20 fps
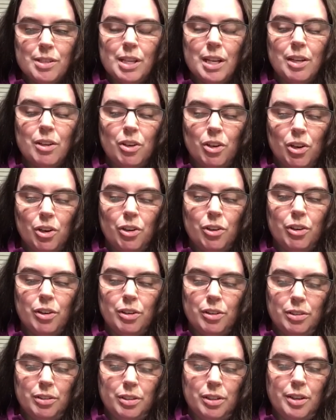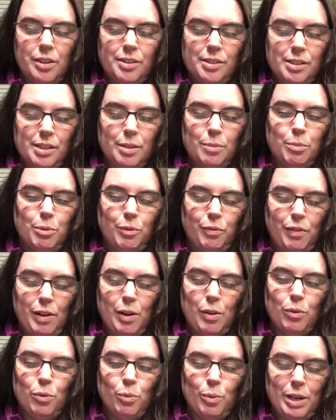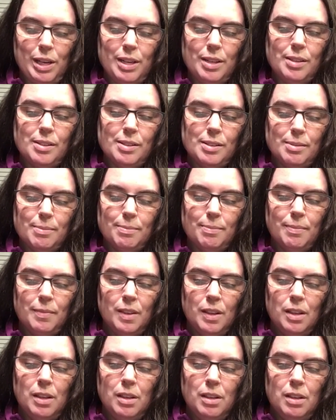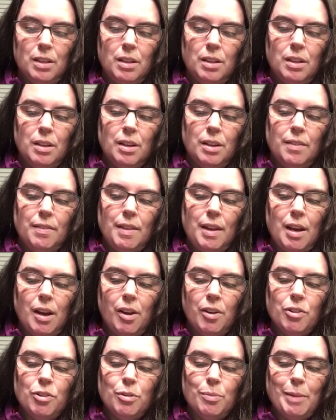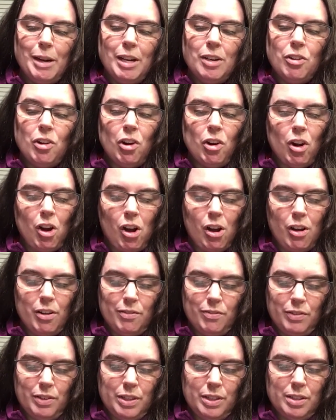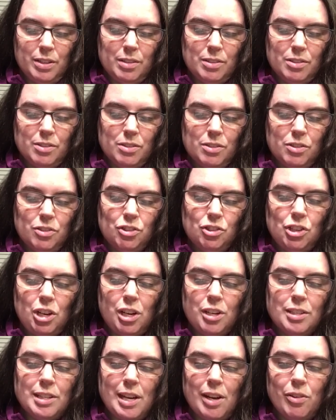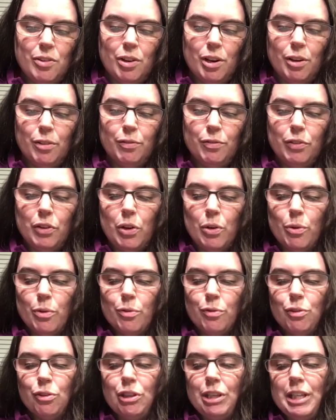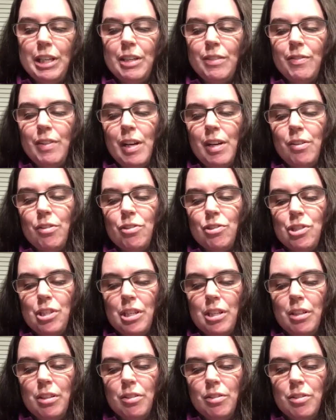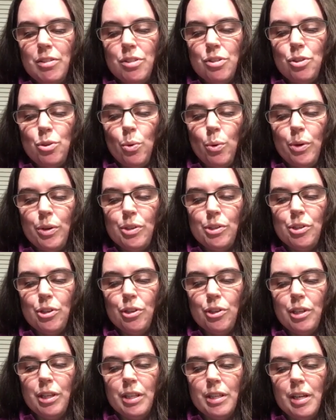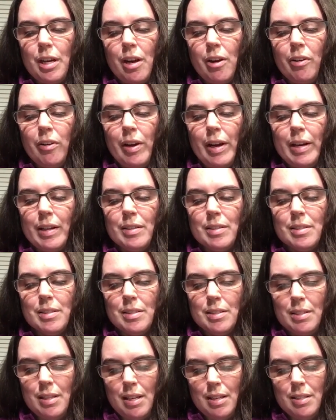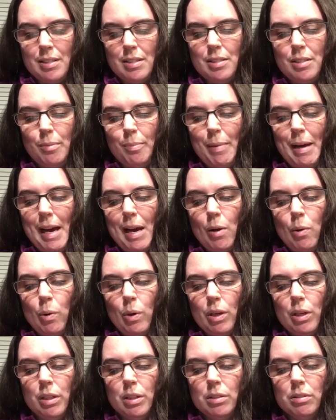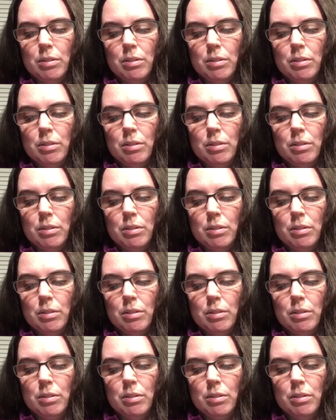can hurt us in profound ways. They undermine our confidence, shut down our flow of creative energy, short-circuit our access to power,